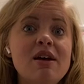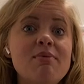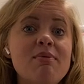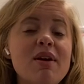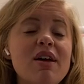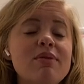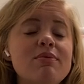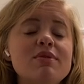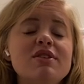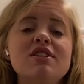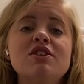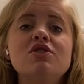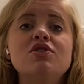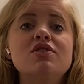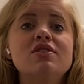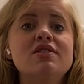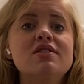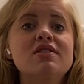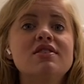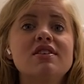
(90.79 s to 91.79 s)

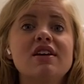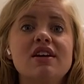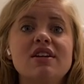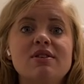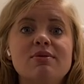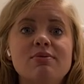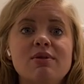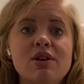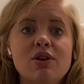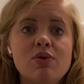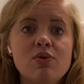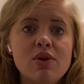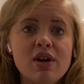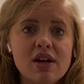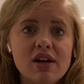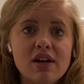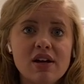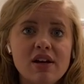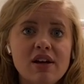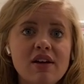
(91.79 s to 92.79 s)
Mathematicians like to be
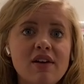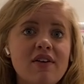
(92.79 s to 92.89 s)
quick.